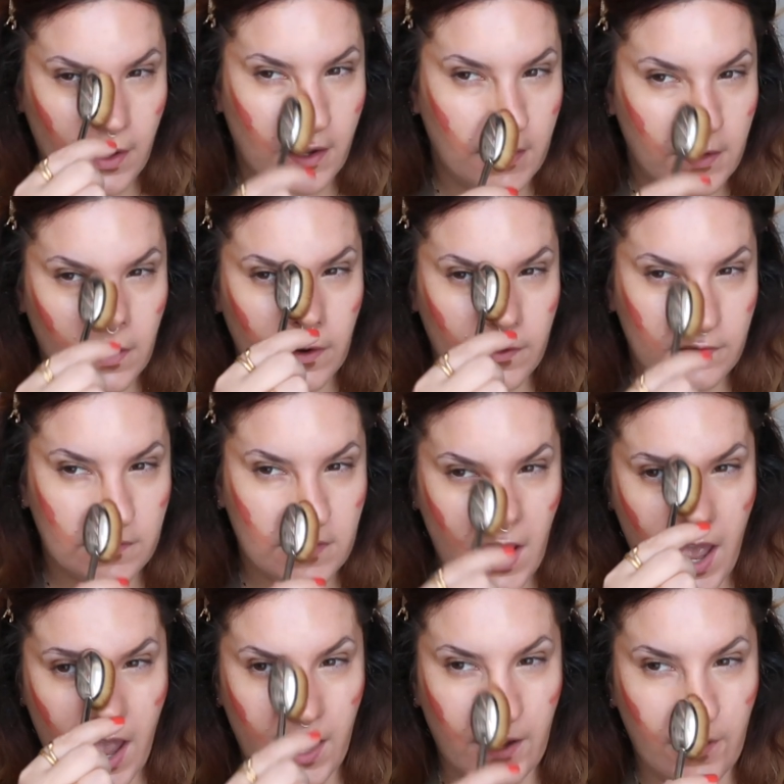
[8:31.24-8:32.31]
And you can just
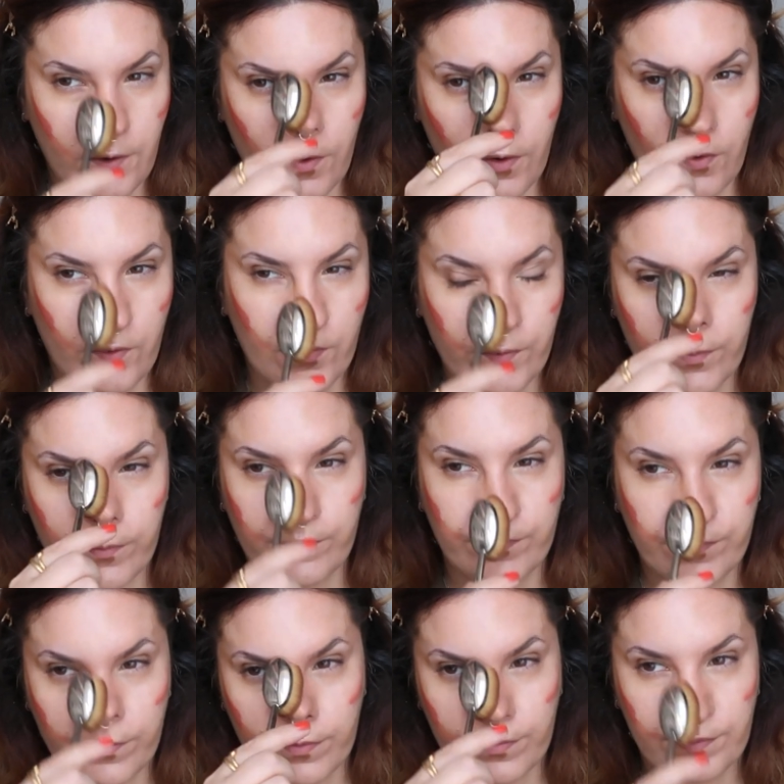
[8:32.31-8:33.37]
angle.
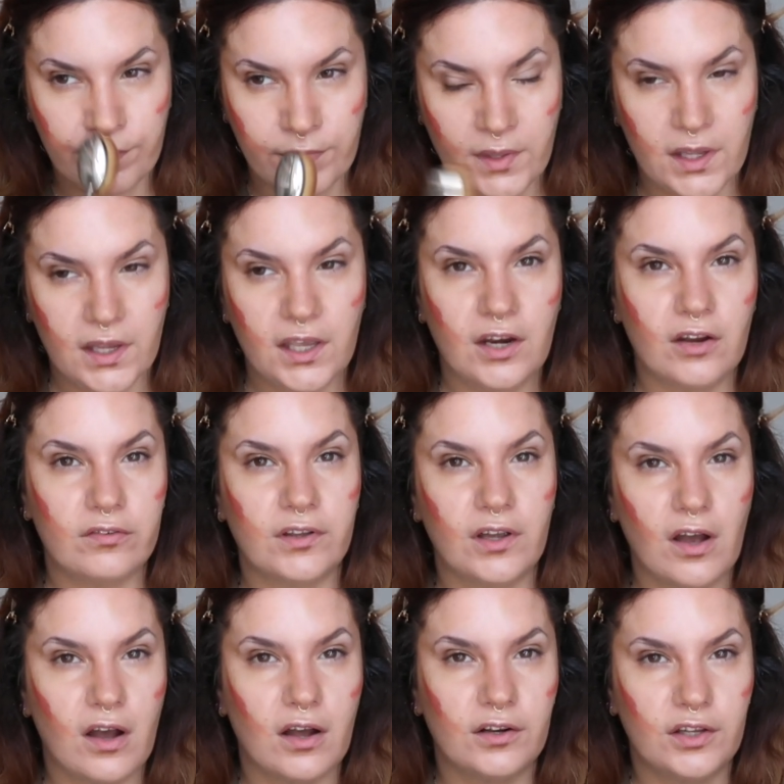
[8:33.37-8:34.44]
You know, if you
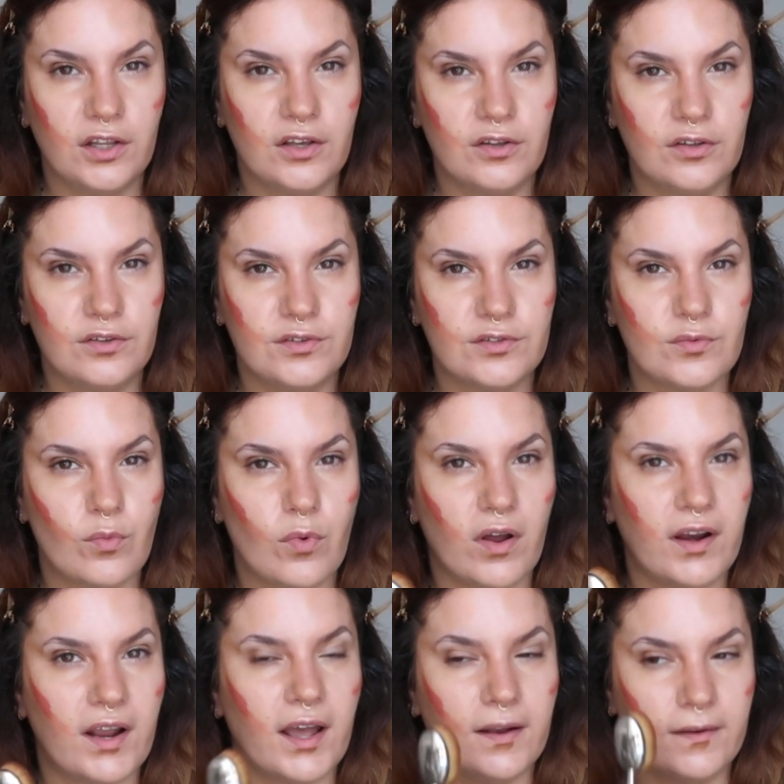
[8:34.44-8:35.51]
can't use
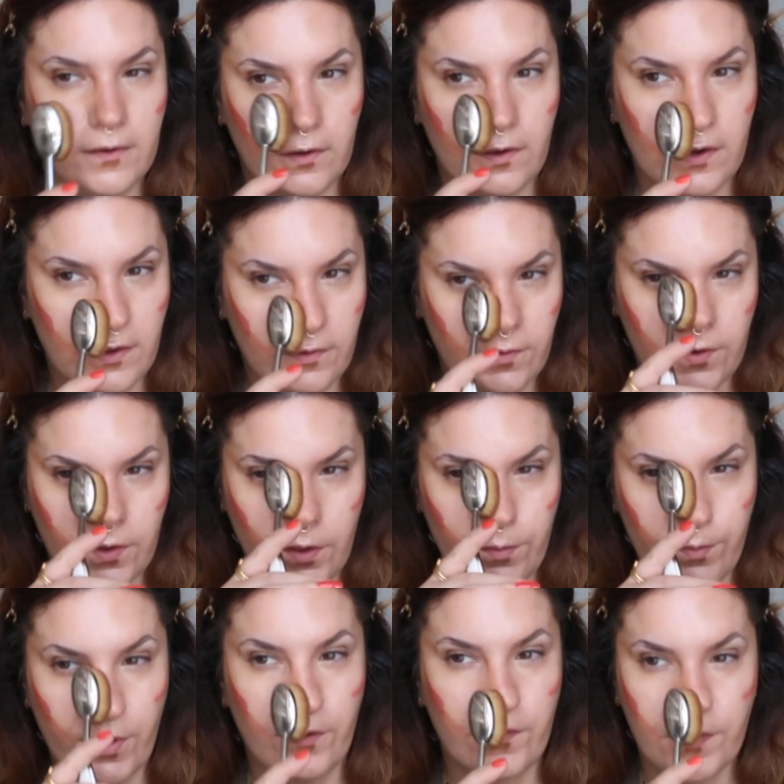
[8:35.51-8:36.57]
one hand, you can even do
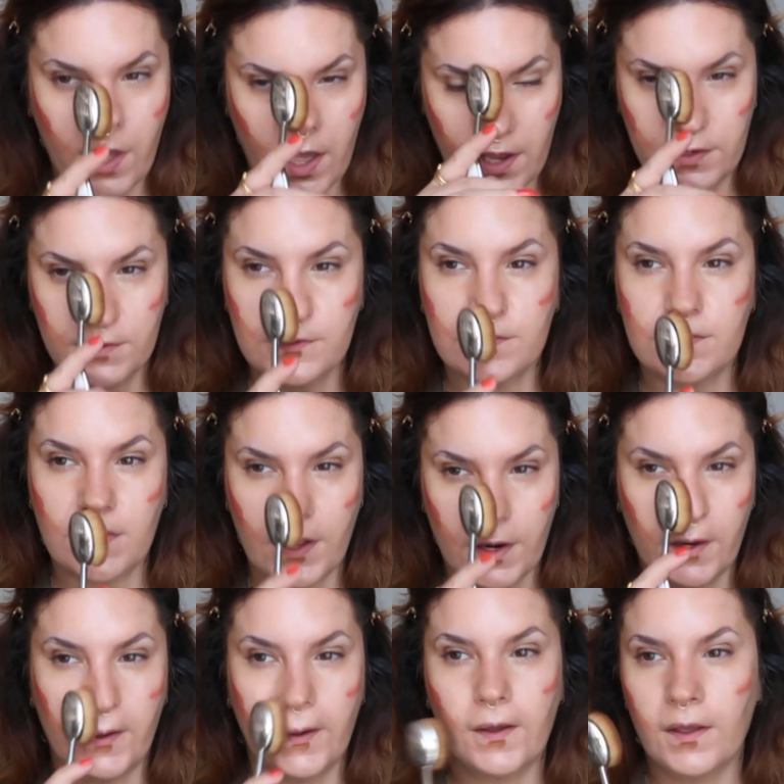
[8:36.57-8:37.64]
both hands to
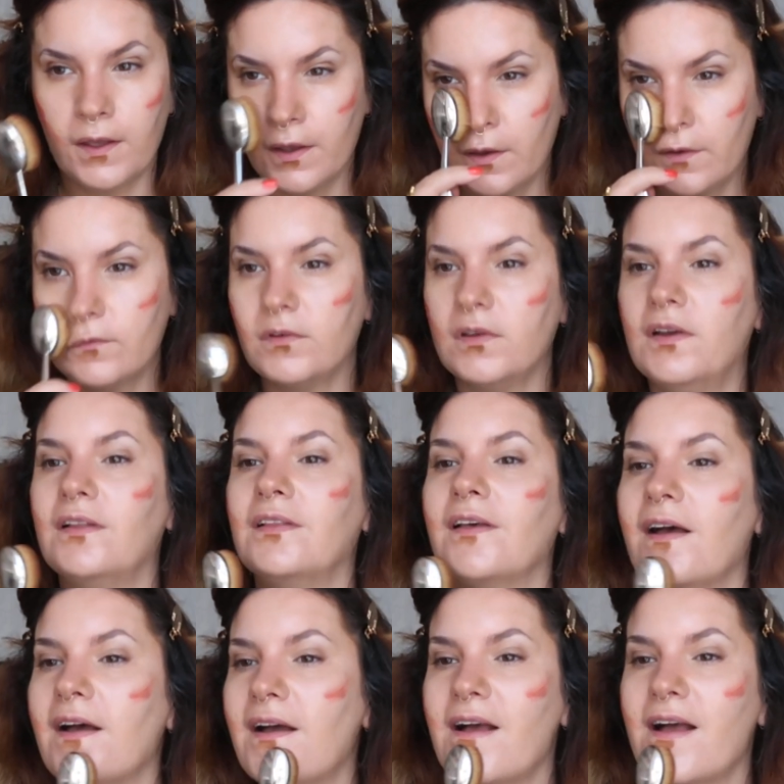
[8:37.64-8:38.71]
like, if you need the
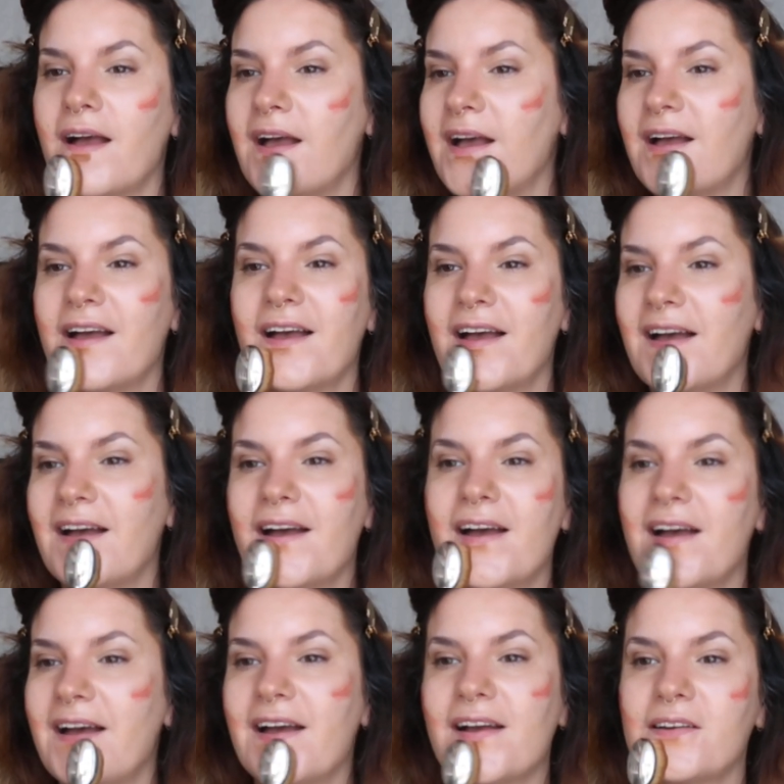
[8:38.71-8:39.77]

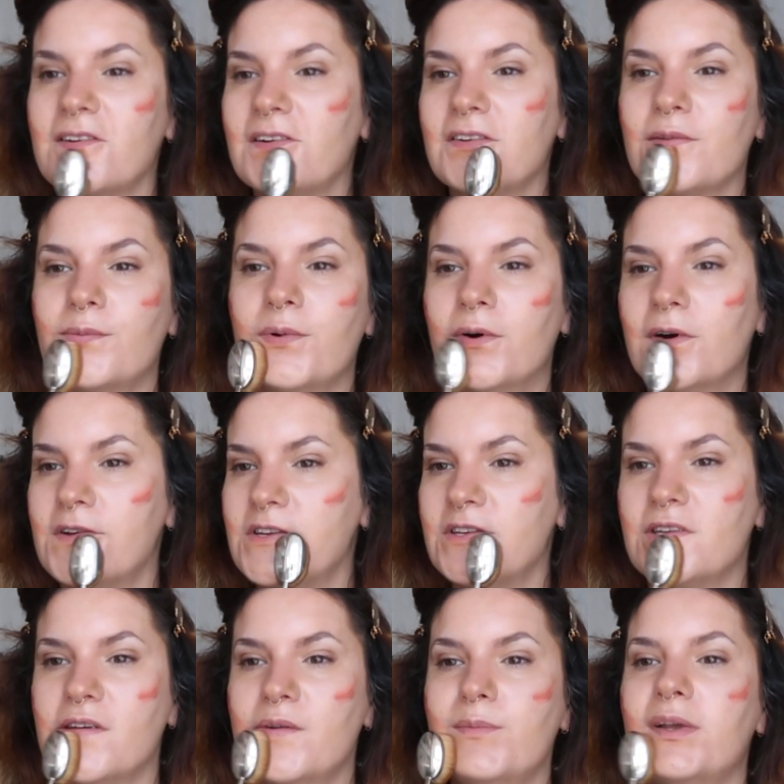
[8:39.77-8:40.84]
extra support,
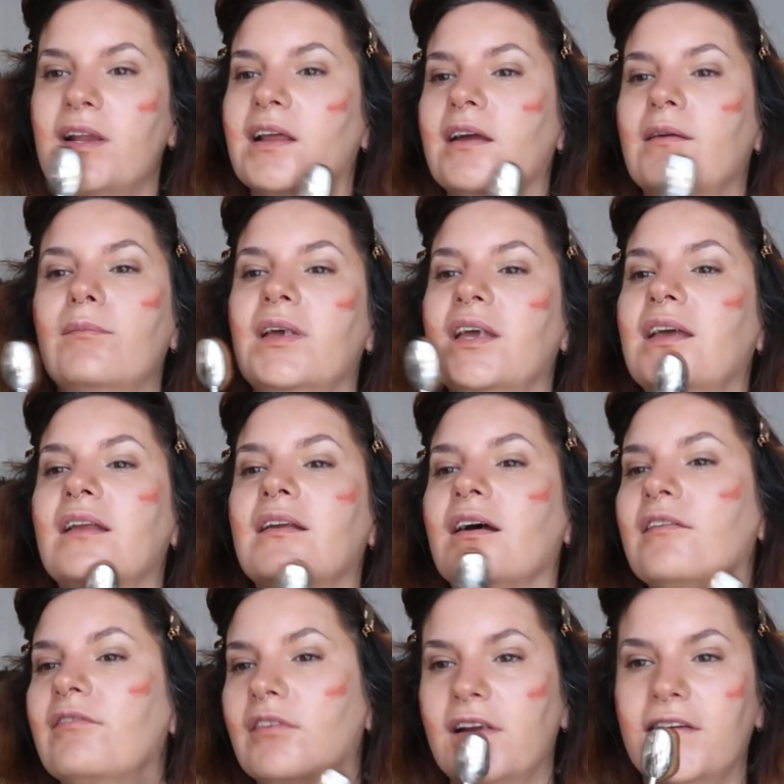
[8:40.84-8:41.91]
just don't be like me. I
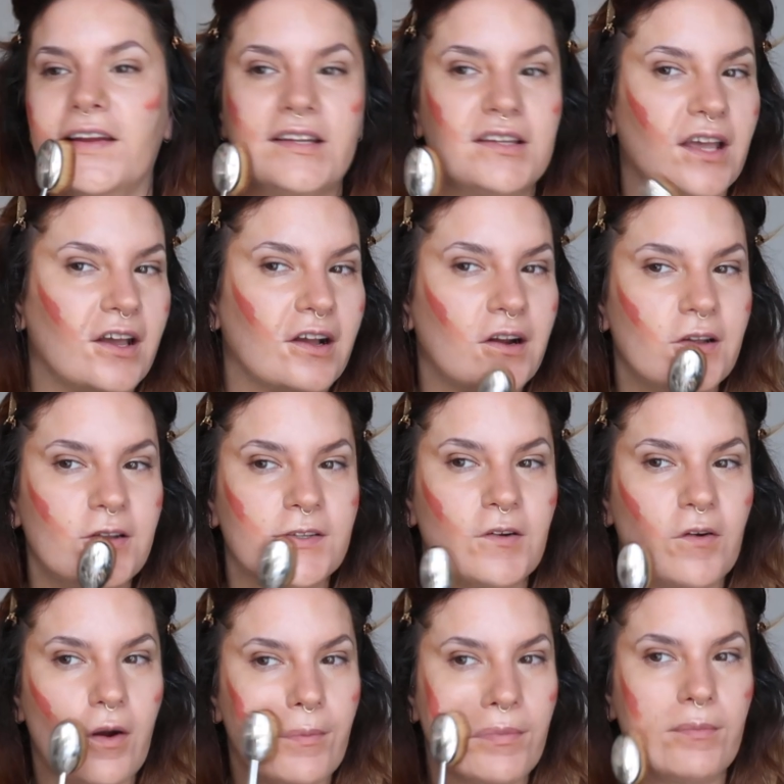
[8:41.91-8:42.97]
really need to get a closer
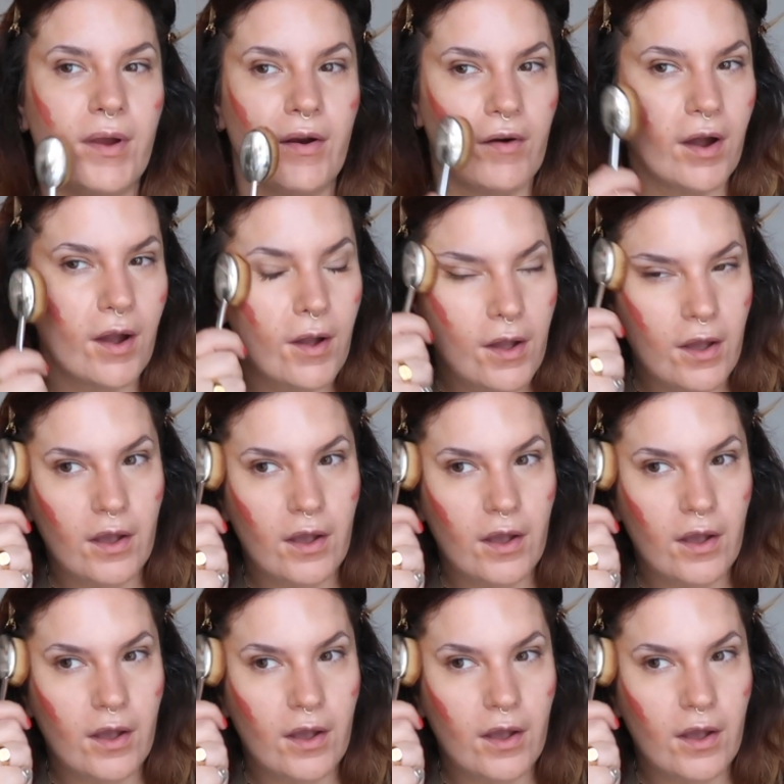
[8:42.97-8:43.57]
up mirror.